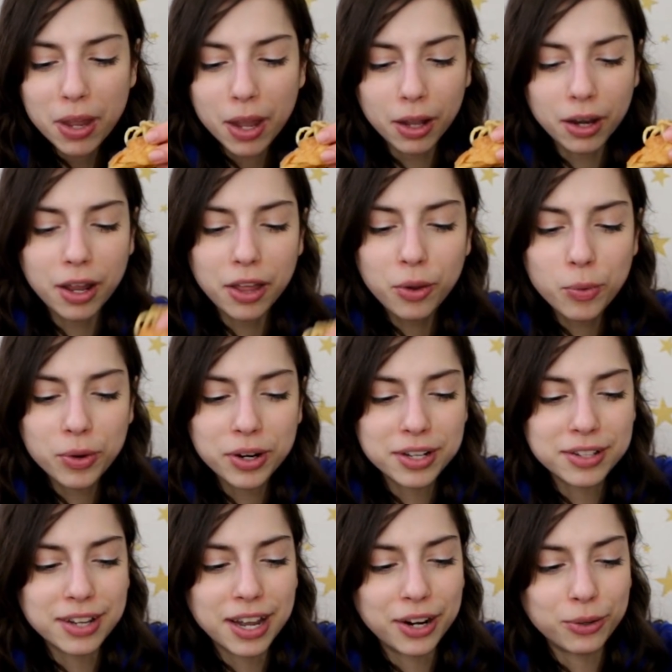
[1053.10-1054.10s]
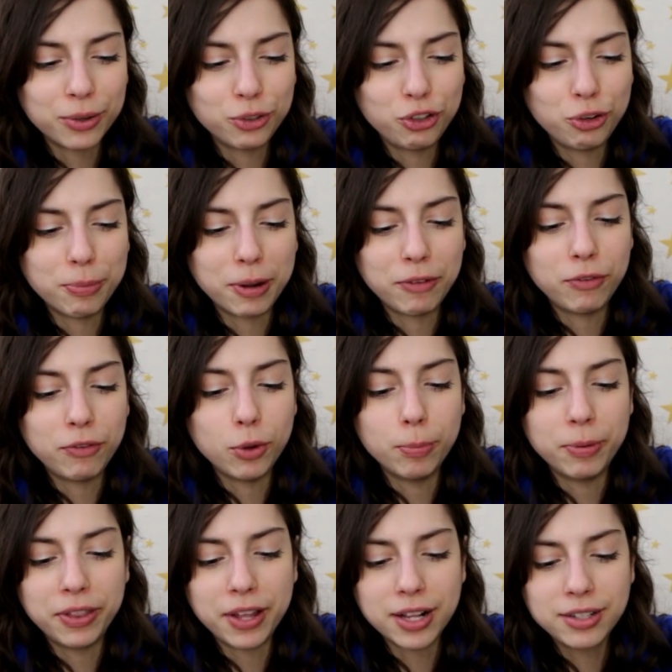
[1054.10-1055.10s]
Another one is I don't chew my food,
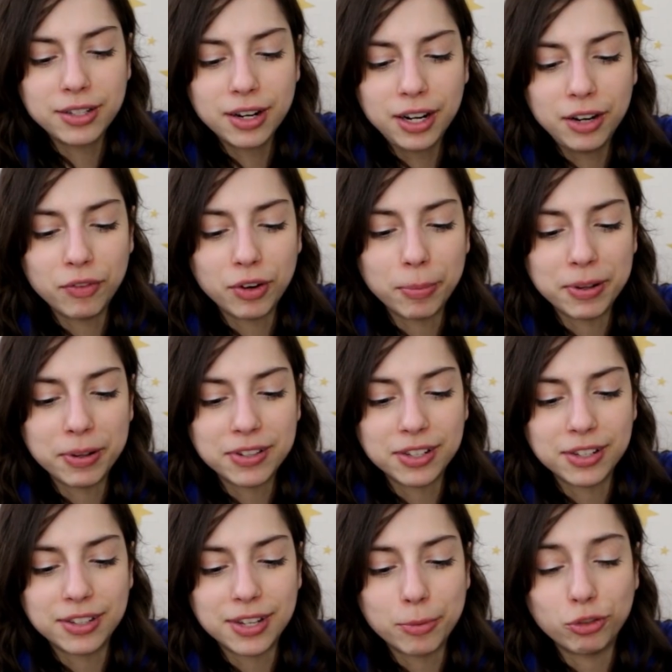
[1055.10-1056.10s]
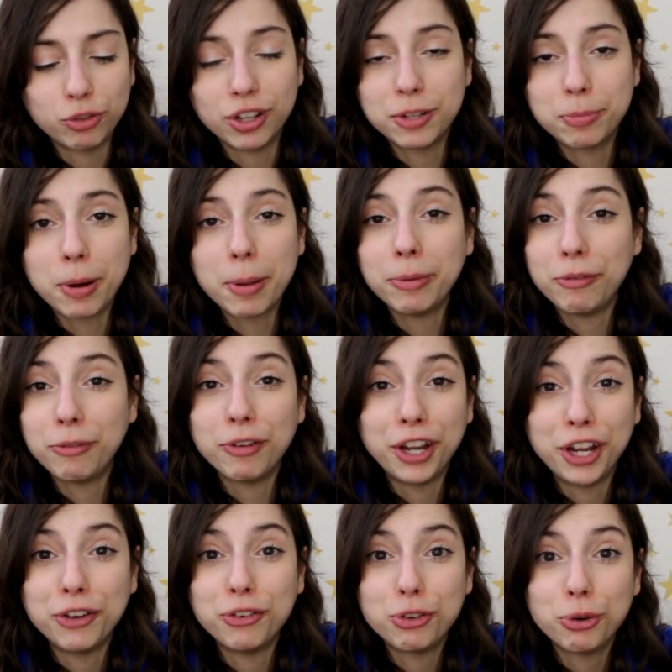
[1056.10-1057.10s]
but that's not even a misconception. That's probably
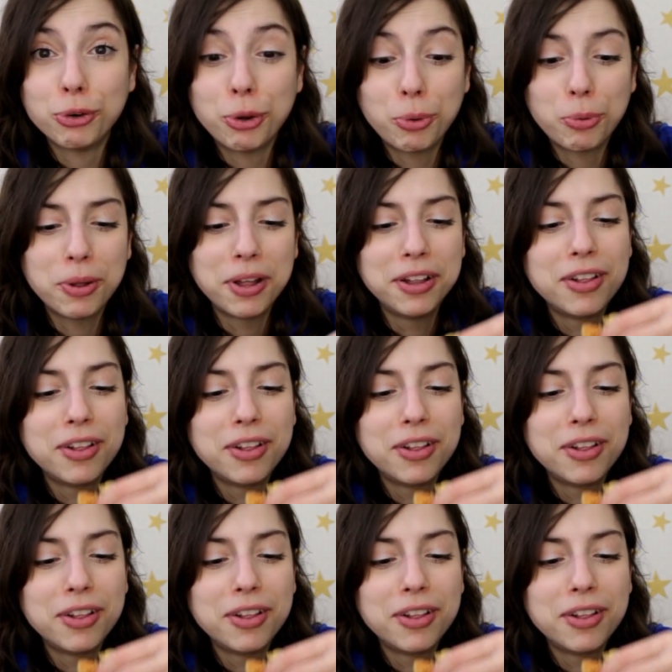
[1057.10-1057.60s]
freaking true.